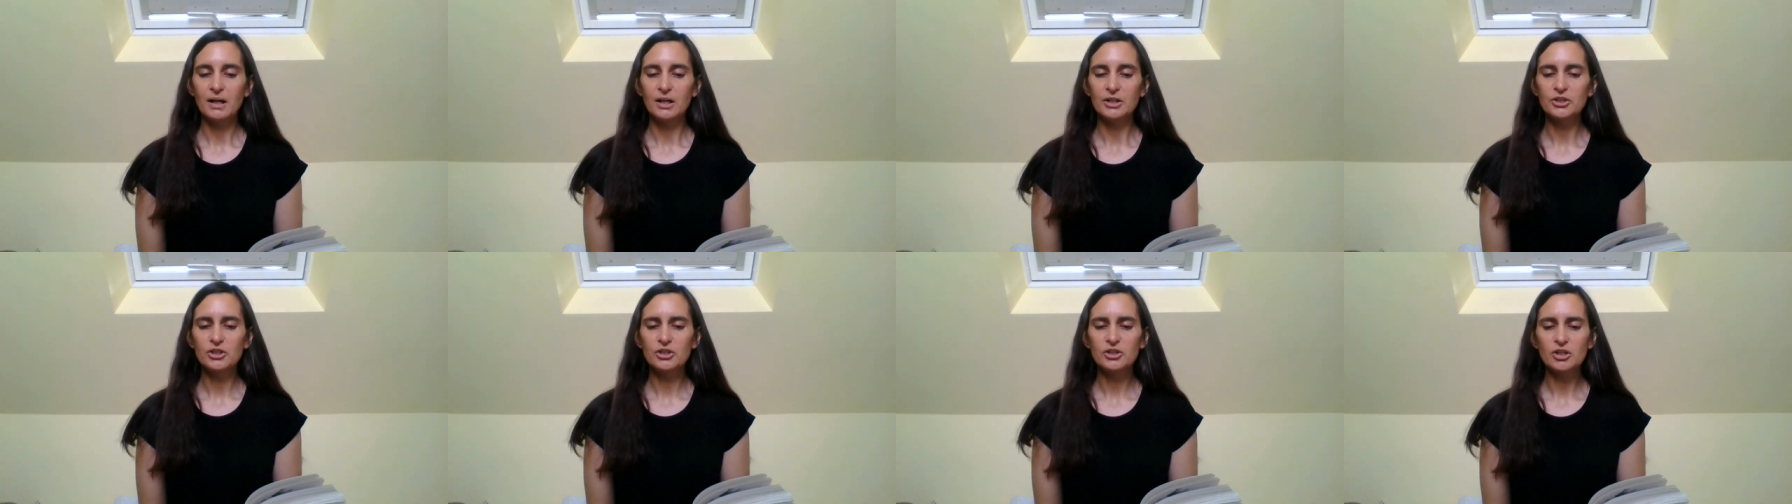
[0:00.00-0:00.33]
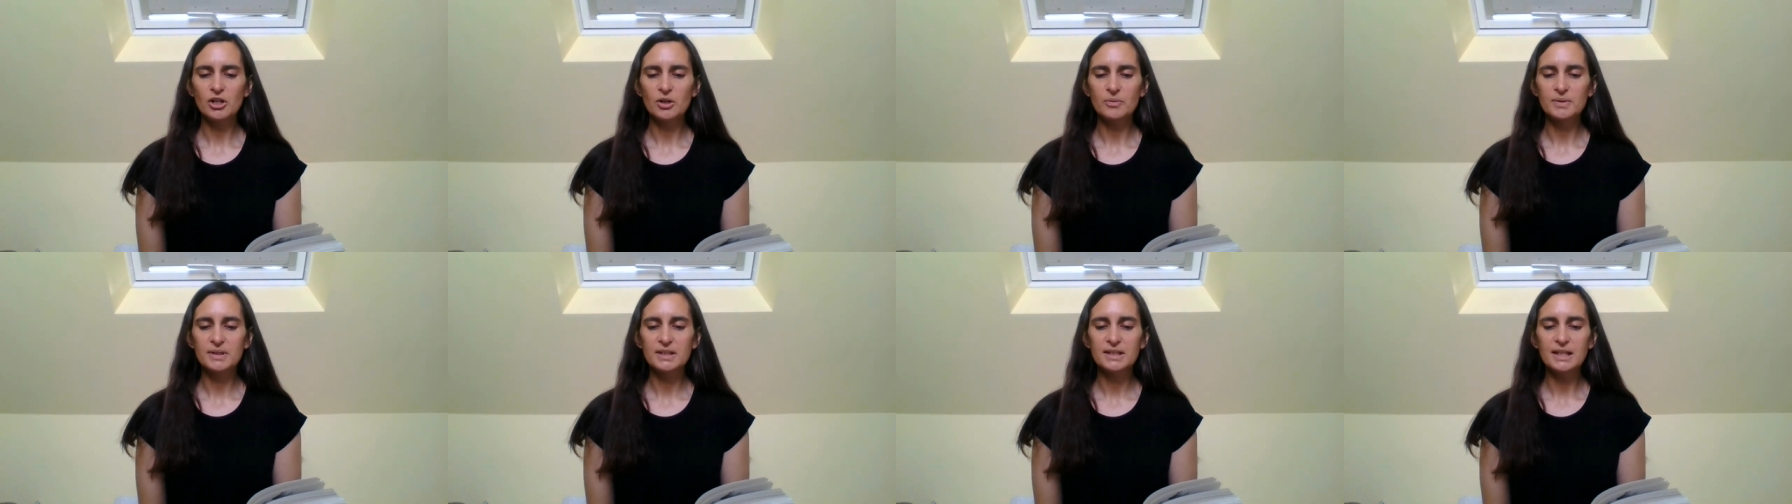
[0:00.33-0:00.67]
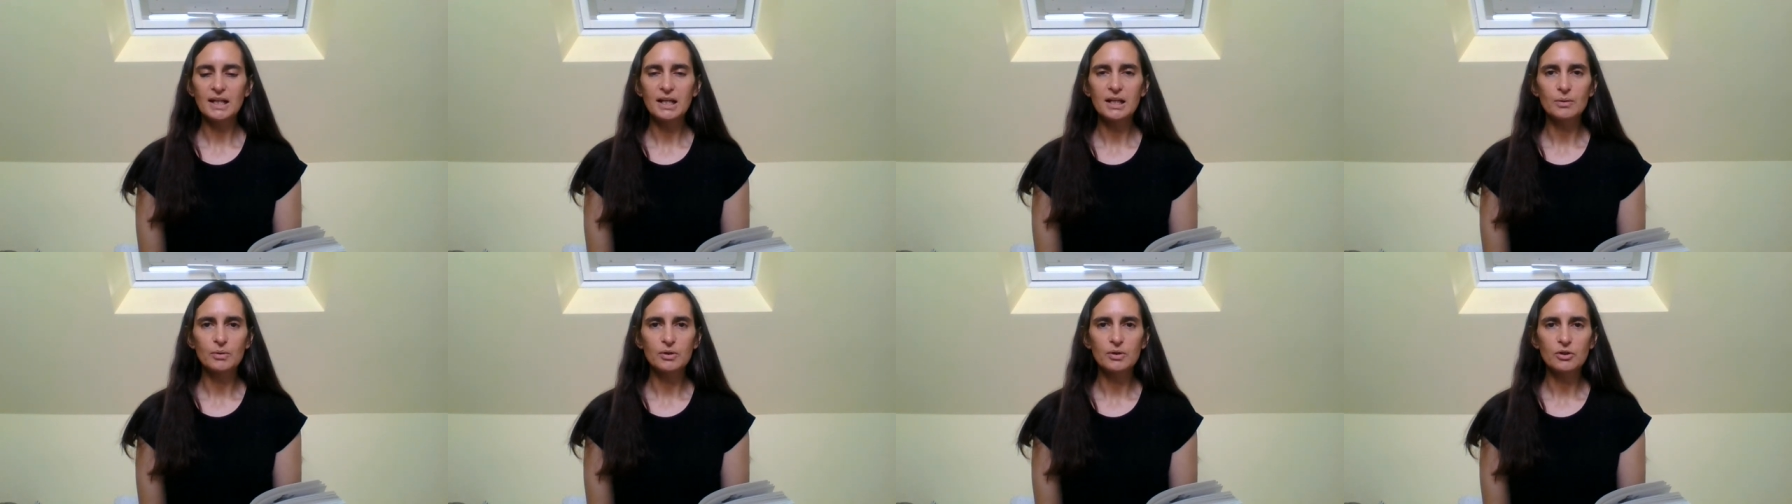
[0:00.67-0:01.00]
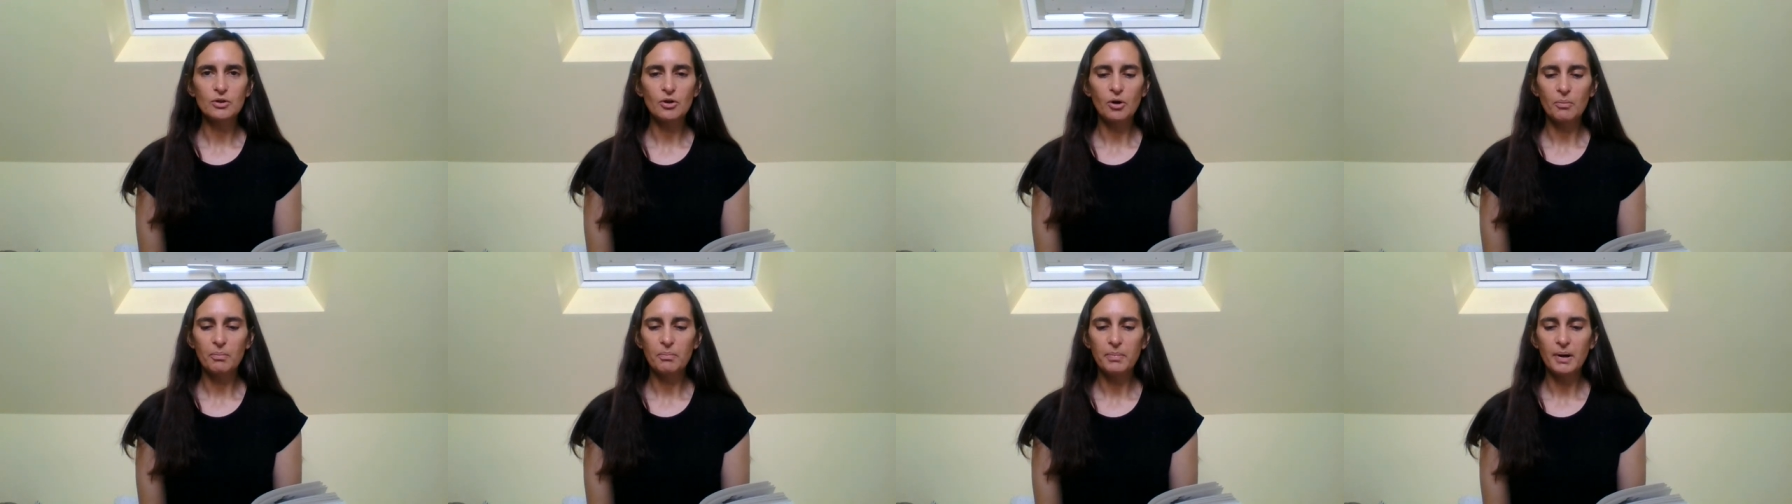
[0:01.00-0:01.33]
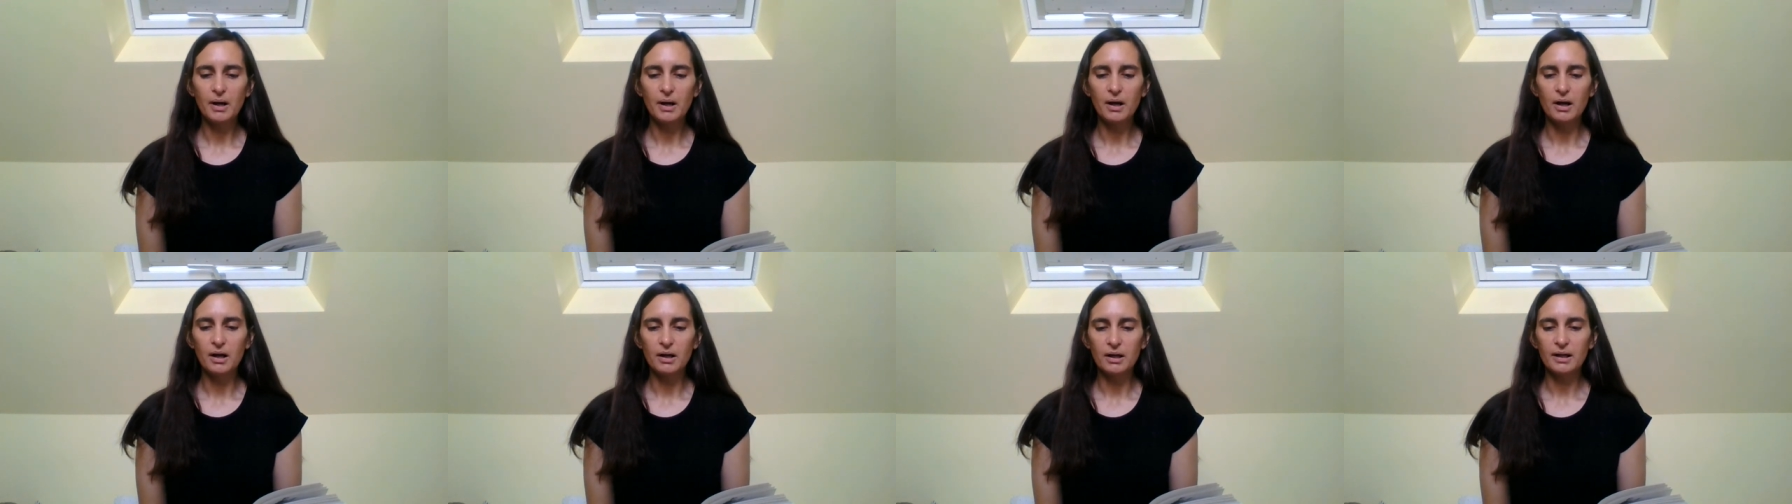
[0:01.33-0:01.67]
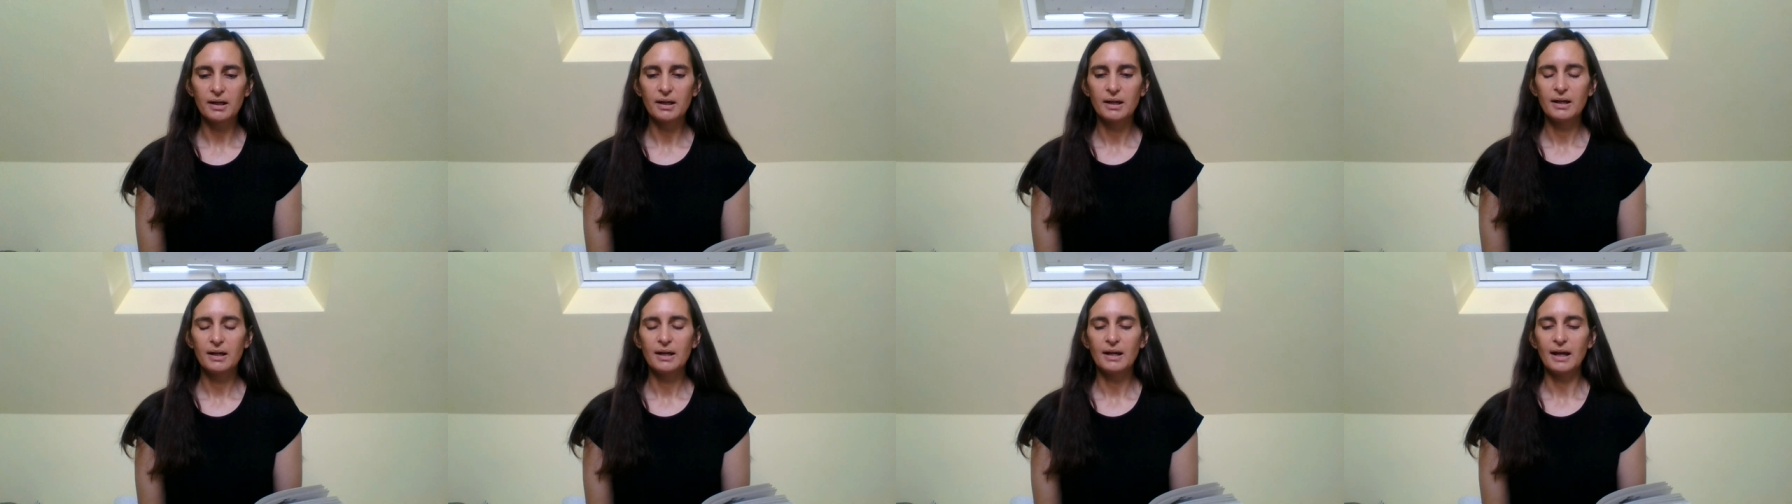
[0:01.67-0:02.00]
I just hoped Stella would not
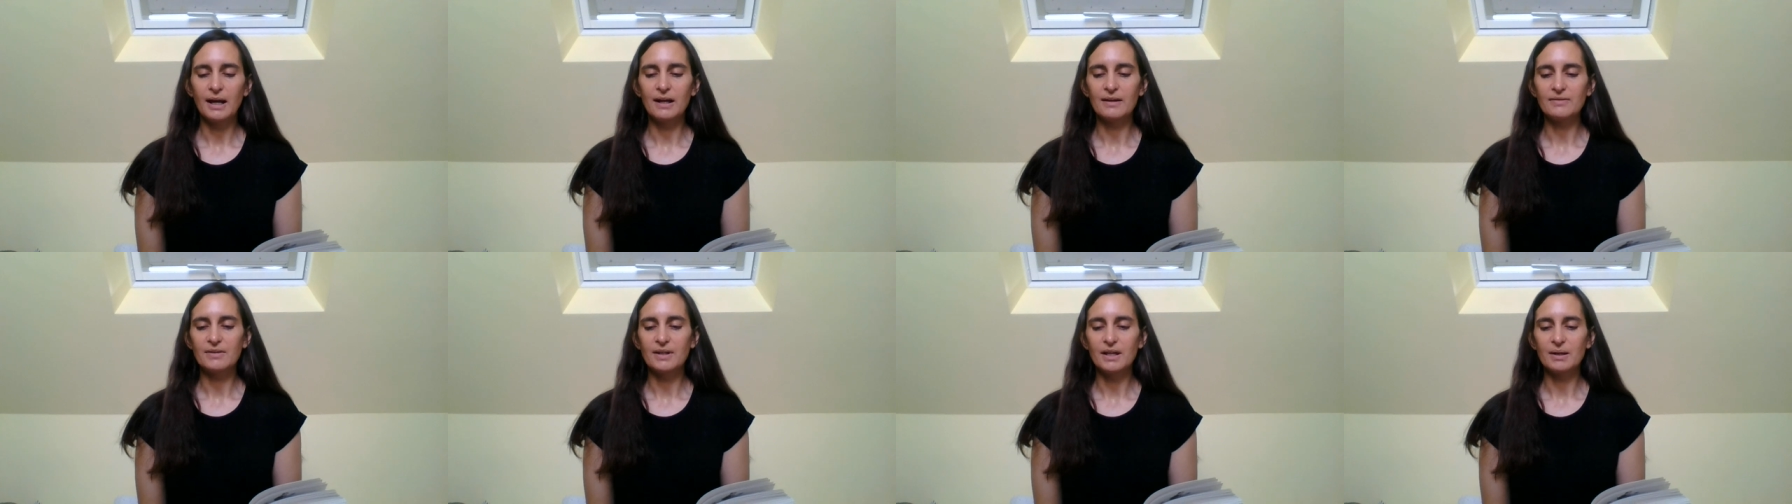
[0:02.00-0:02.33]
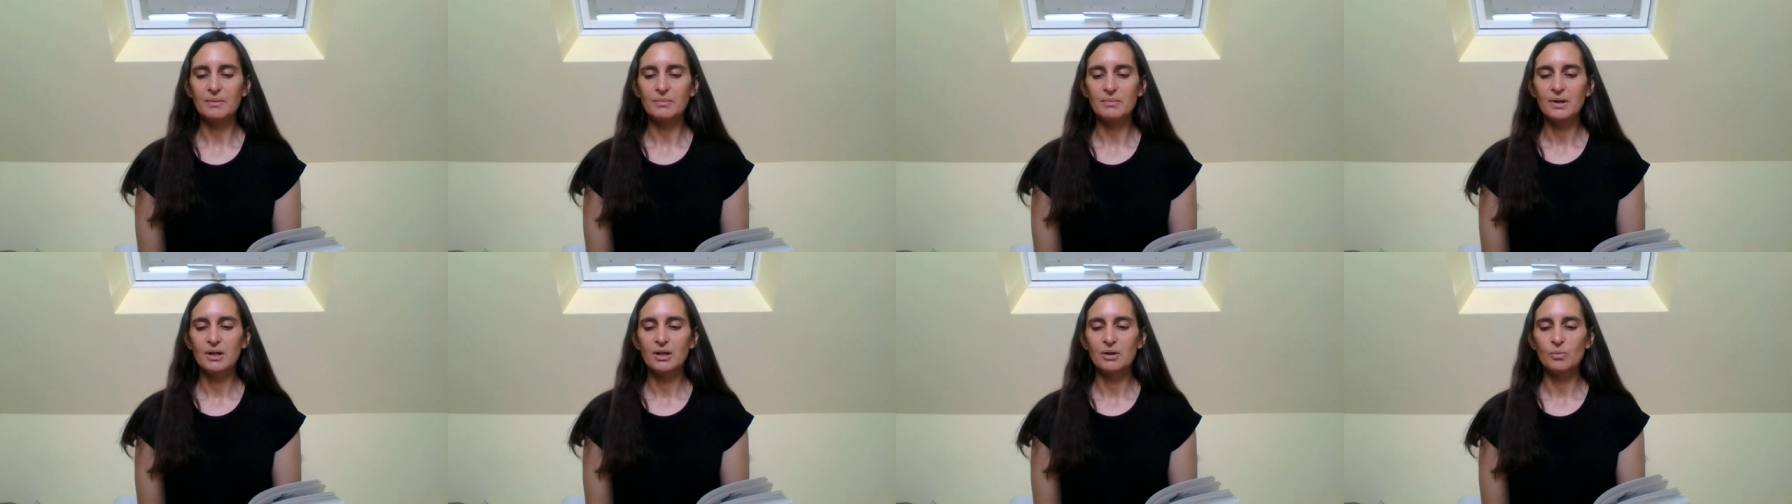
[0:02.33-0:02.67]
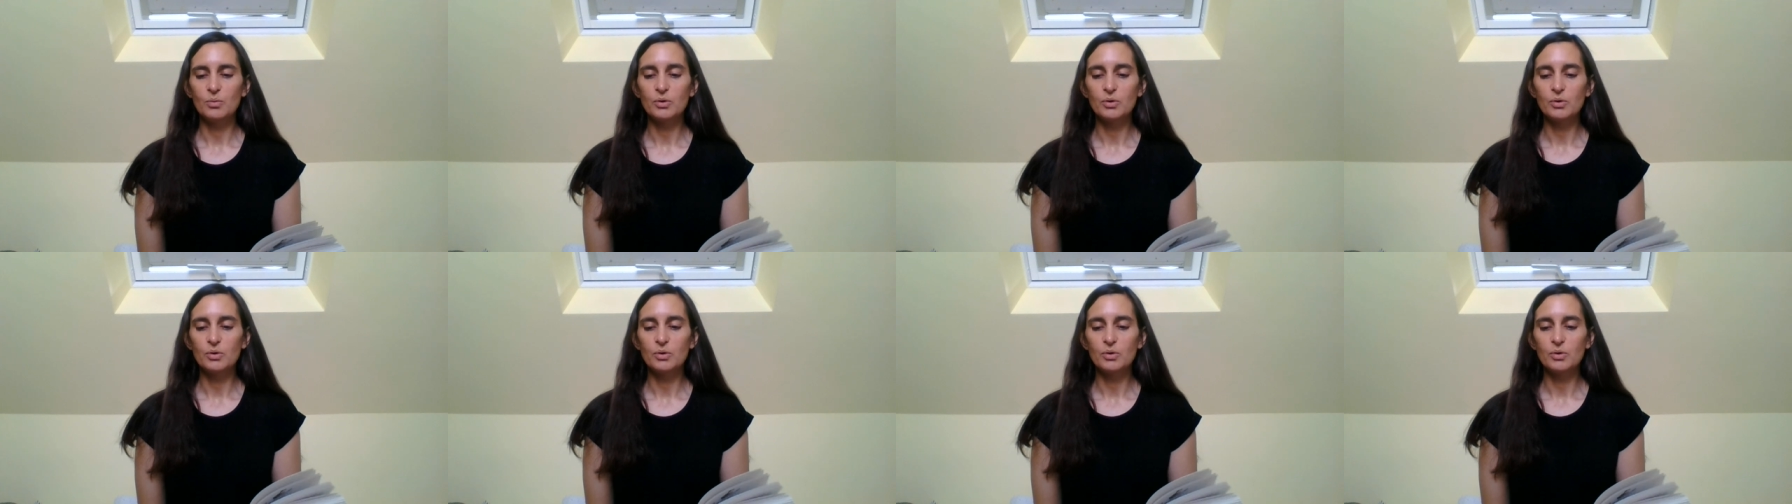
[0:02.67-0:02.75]
bark at them,